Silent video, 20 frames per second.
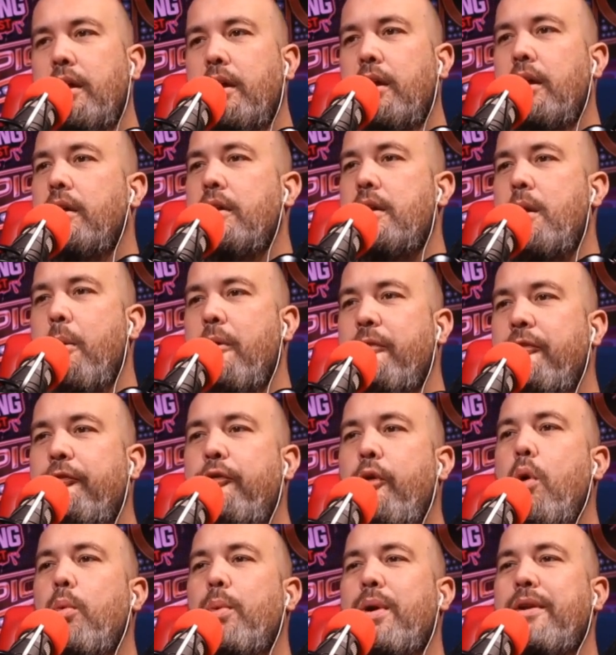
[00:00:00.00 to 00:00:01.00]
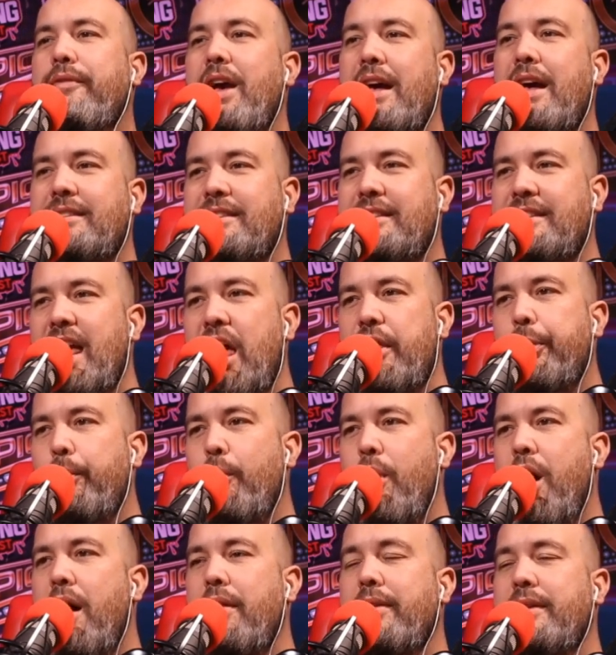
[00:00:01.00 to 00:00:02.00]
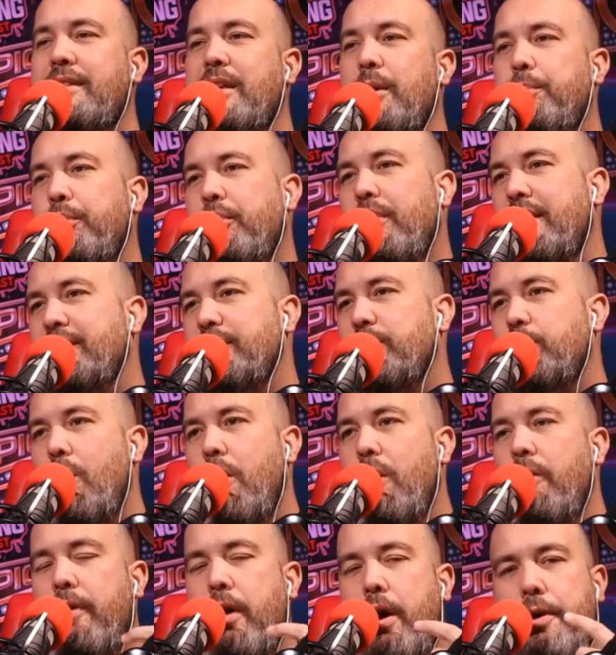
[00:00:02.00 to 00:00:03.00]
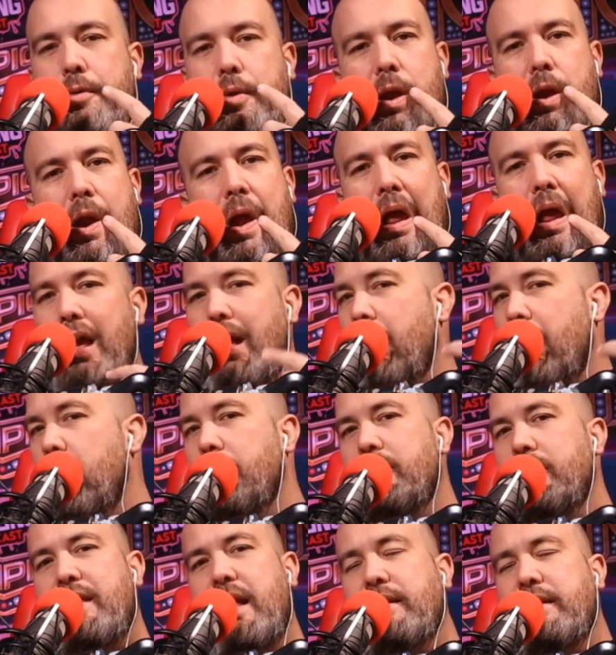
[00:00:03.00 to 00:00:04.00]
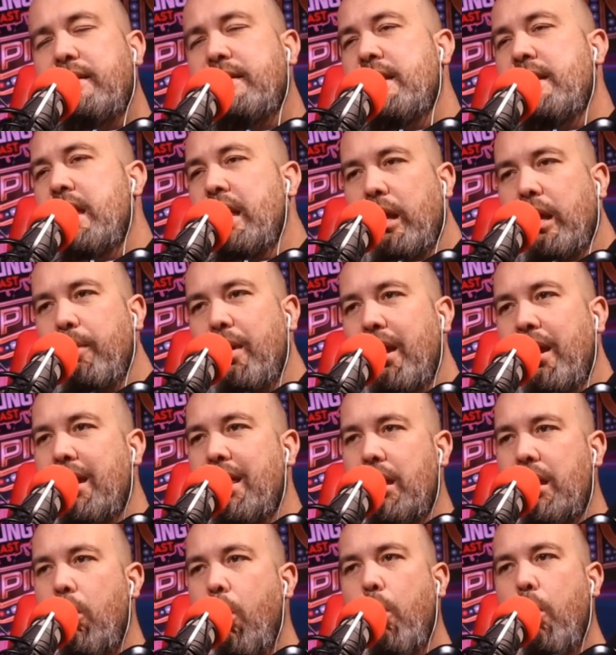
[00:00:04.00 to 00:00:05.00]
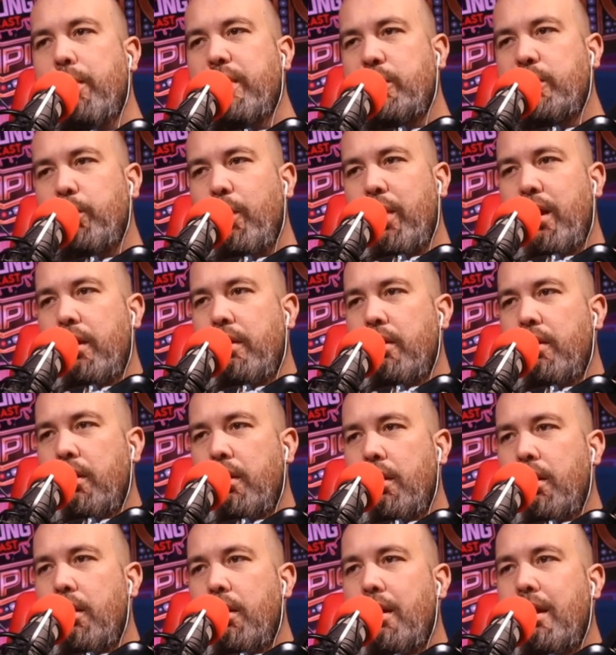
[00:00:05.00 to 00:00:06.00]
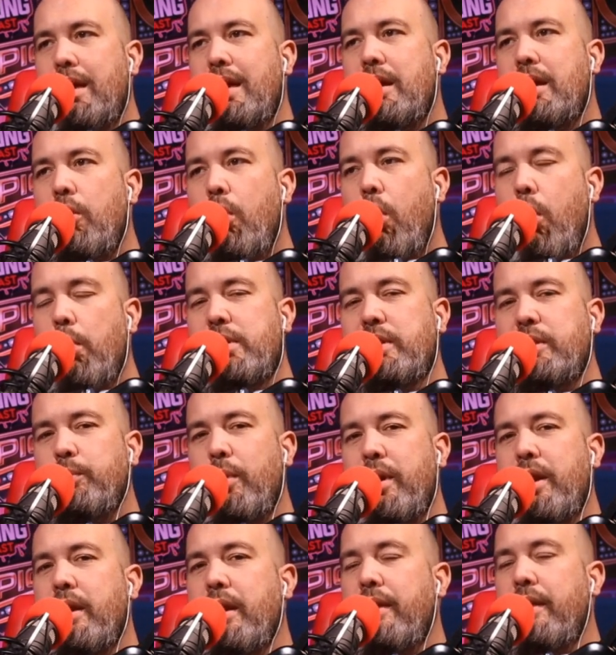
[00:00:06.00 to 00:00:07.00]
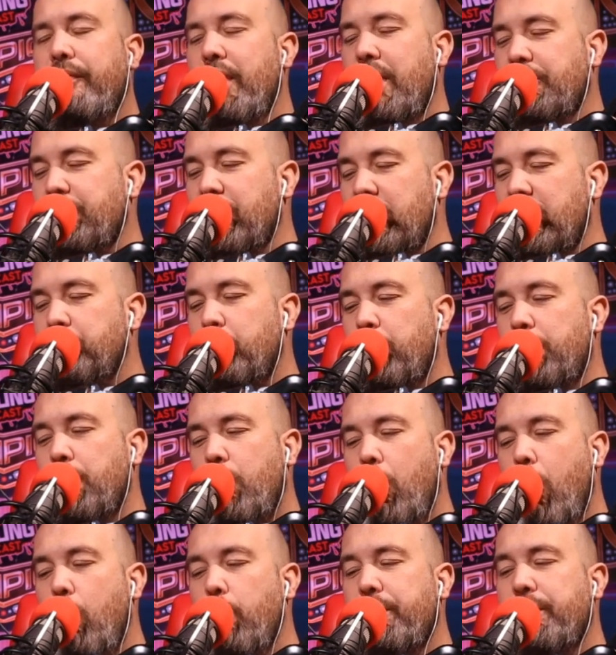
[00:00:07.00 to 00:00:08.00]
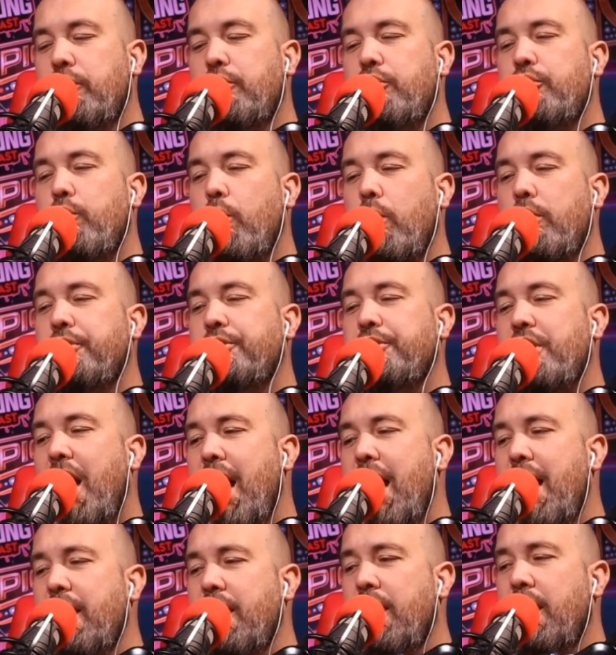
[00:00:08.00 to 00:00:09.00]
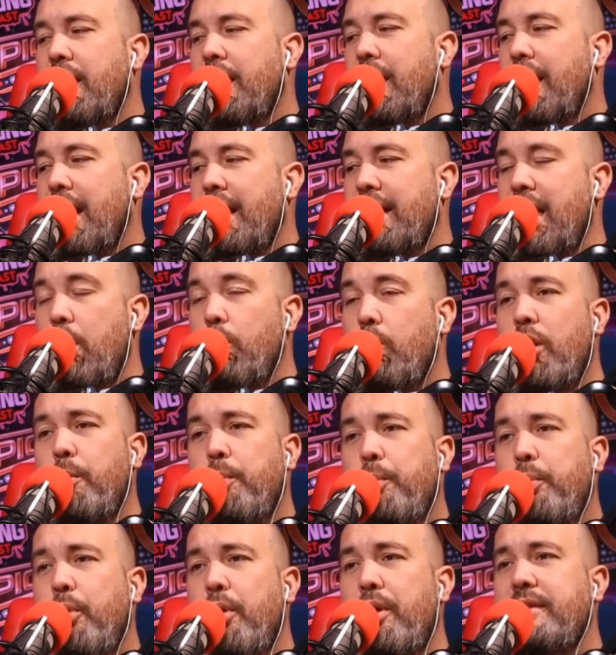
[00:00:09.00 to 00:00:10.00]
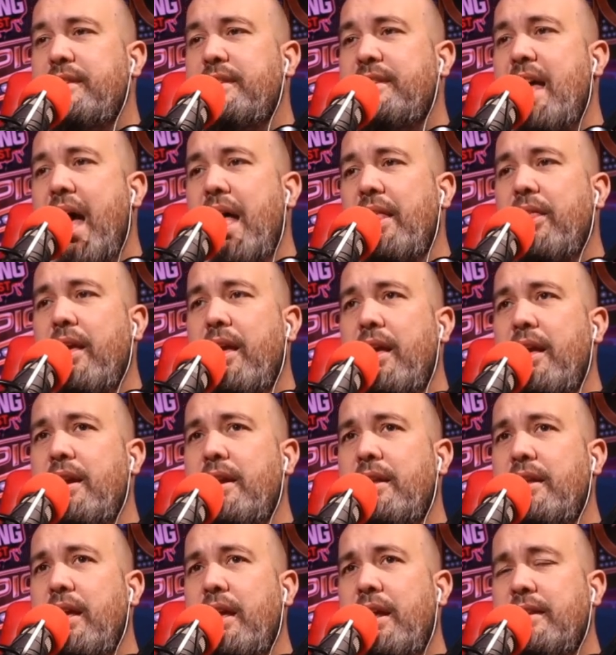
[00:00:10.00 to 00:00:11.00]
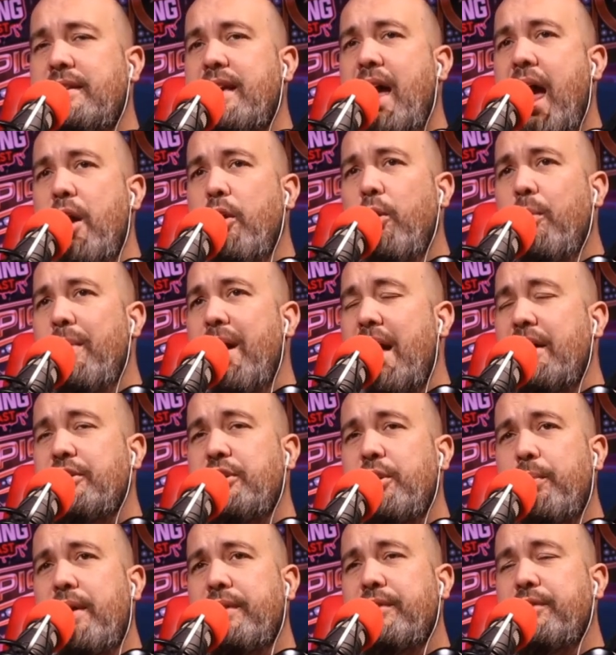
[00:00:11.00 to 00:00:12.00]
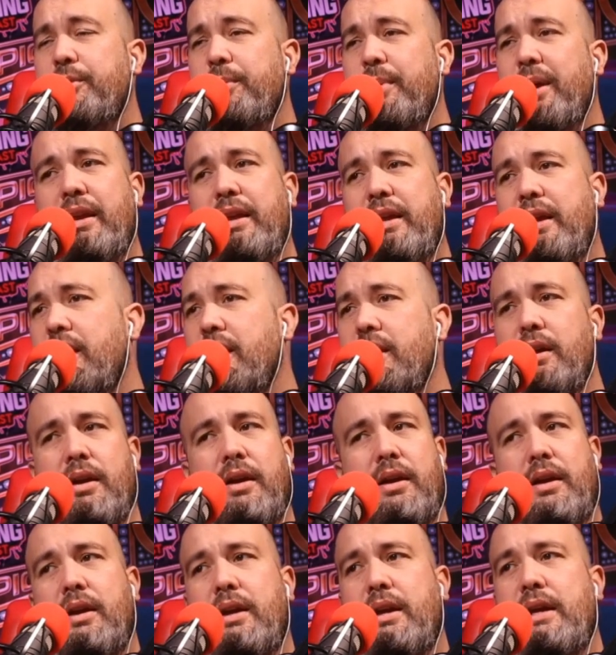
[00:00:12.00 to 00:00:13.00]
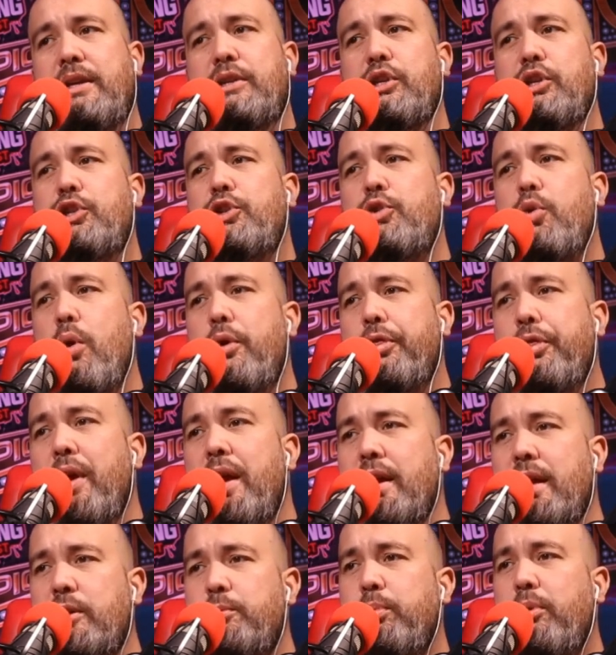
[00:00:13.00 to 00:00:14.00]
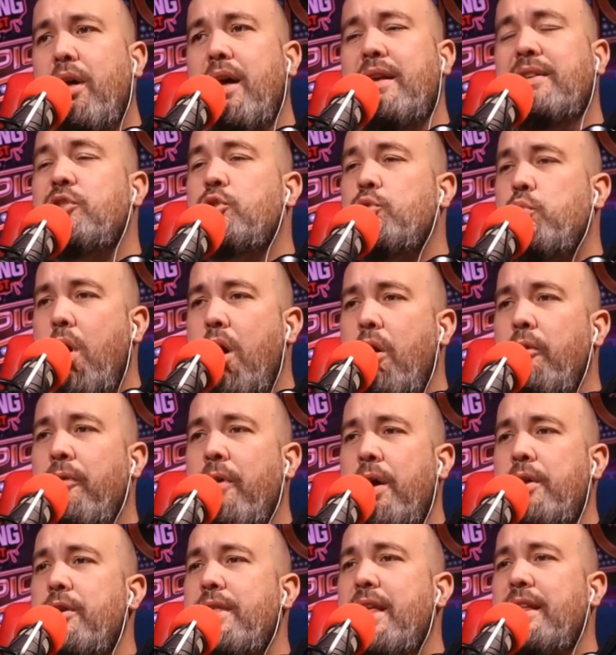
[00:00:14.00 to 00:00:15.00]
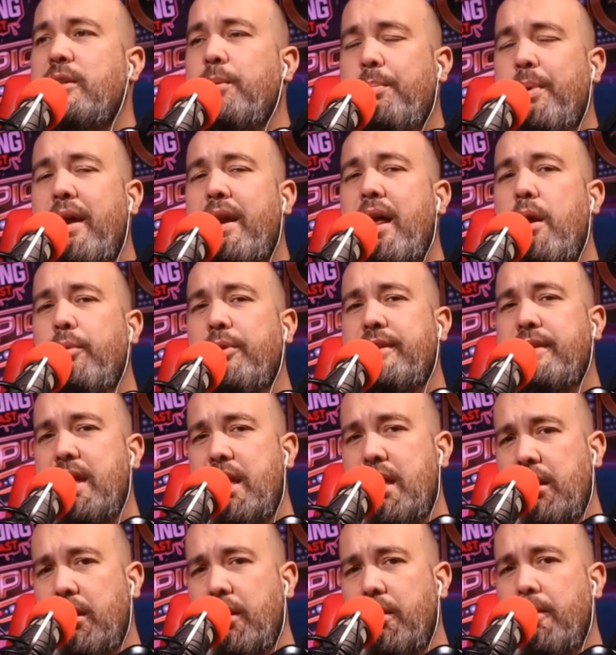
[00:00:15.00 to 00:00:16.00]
Number 4, we've got Seth Rollins at plus 1200. Seth's sneaky, man. He can always win. He can always win. And if they just want to go with a sure shot and they want to put Seth in a title match at WrestleMania, he's a sure thing. At plus 1200, that's a bet I would take.